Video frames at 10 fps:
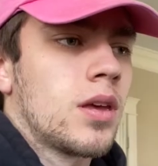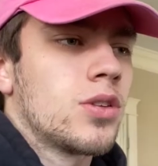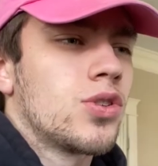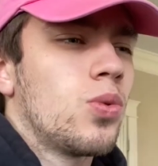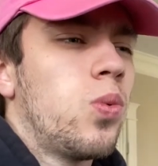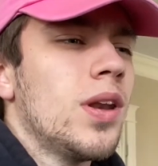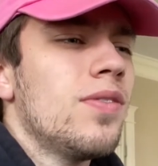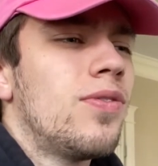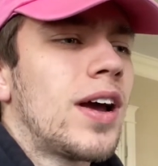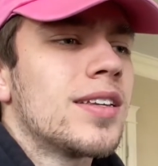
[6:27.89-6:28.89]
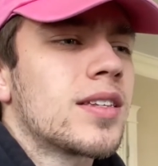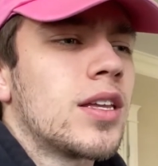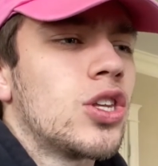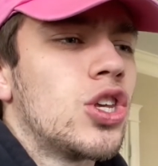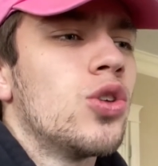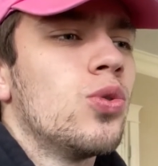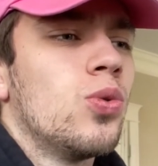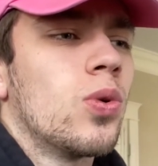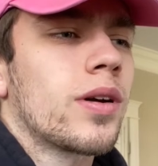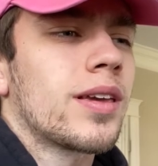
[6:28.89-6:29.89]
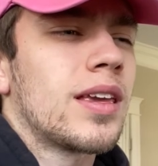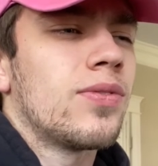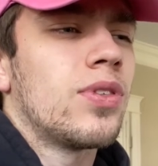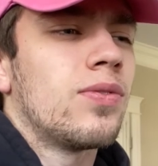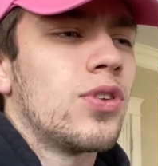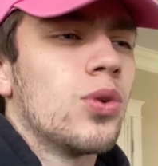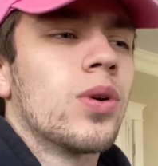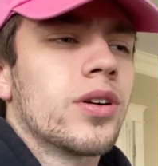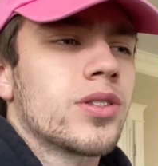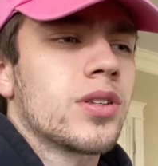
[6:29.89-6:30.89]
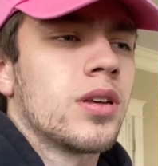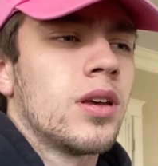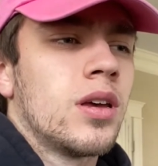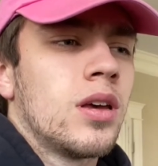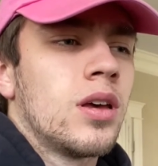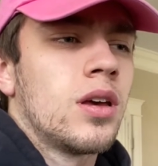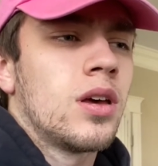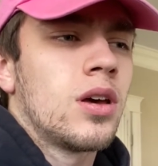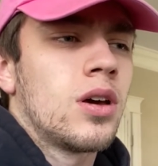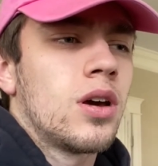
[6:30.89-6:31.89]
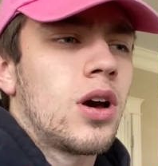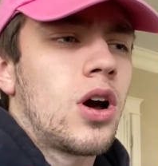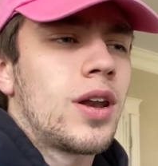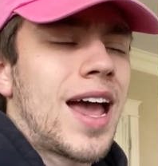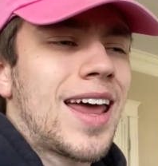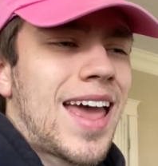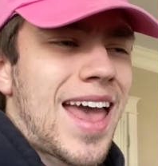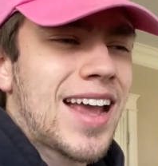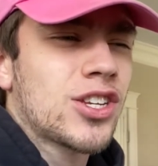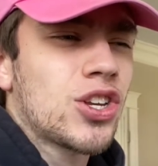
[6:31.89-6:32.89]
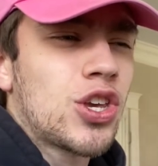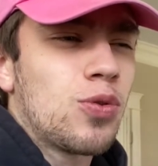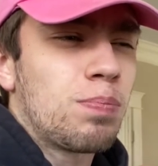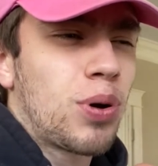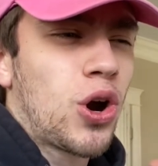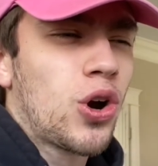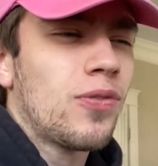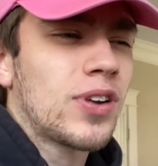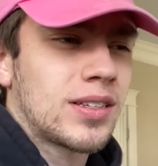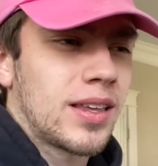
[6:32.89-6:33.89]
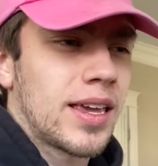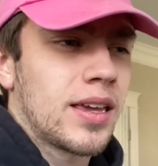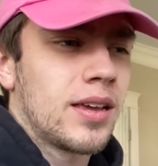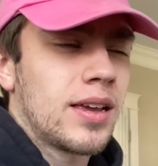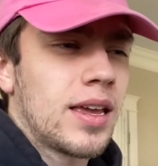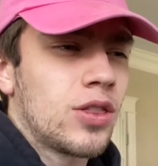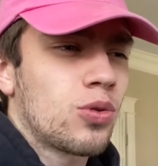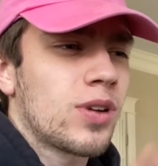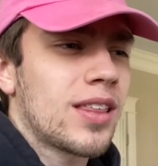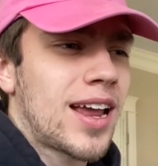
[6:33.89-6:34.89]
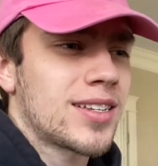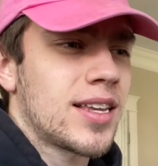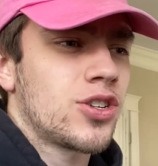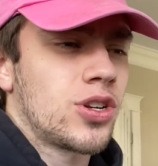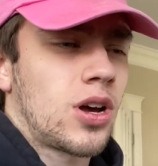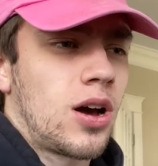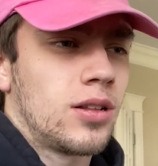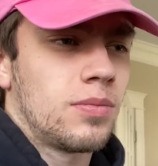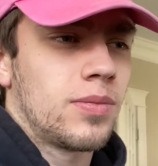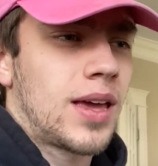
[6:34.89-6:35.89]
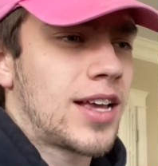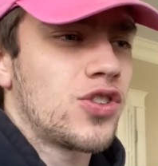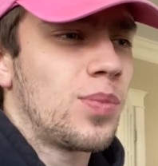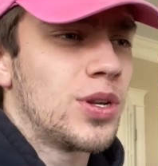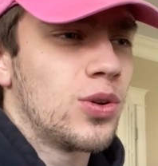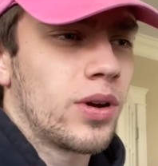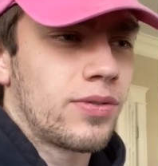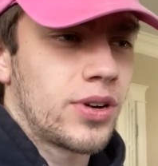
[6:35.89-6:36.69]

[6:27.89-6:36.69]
So what advice can you give the viewers on how to execute perfectly in the relaxation column as you've been doing for